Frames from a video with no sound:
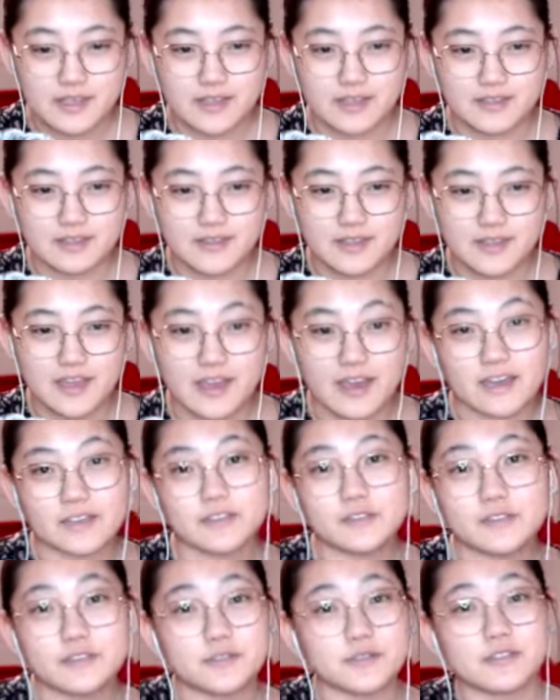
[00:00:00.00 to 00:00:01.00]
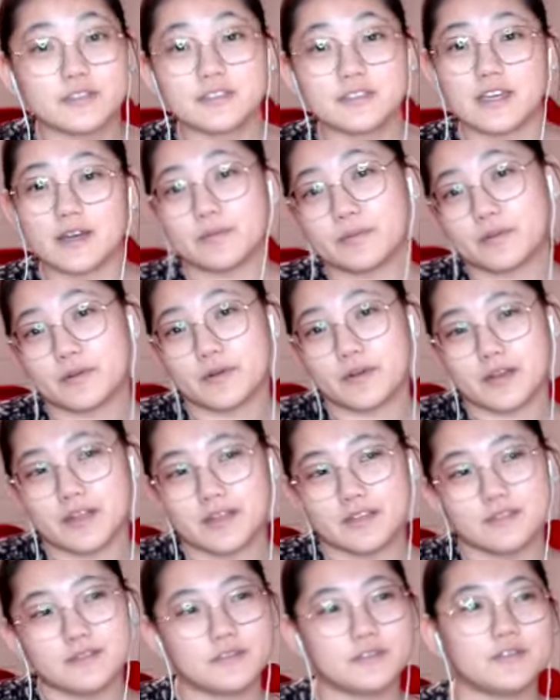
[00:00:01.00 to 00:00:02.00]
and they had to
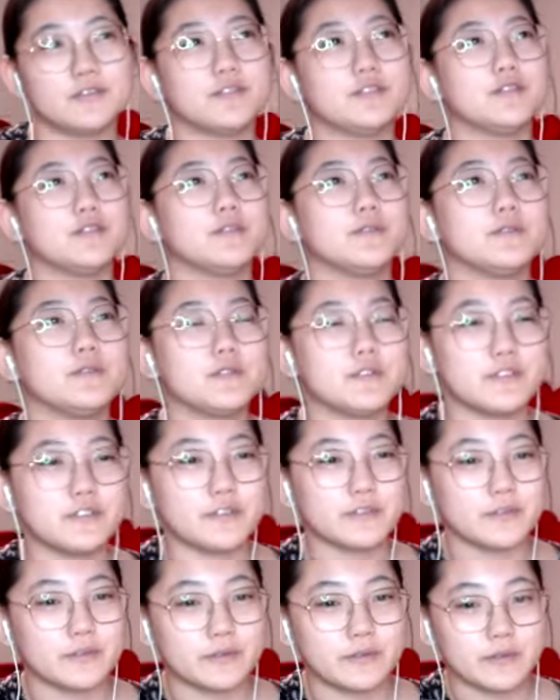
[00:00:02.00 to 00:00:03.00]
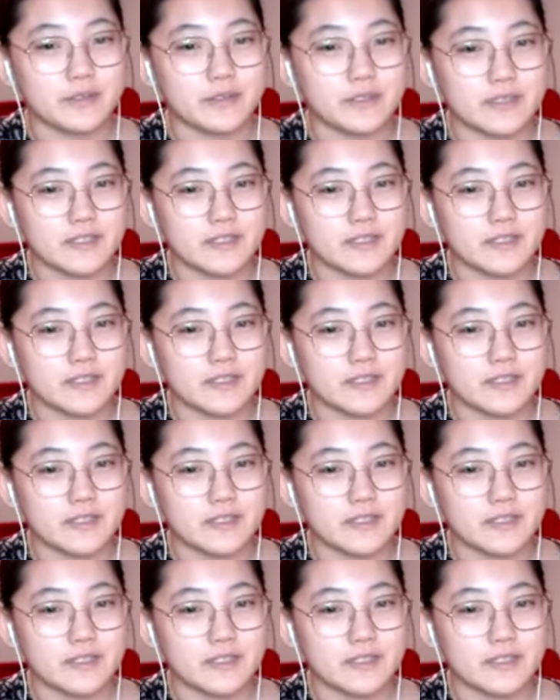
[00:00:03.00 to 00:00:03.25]
separate due to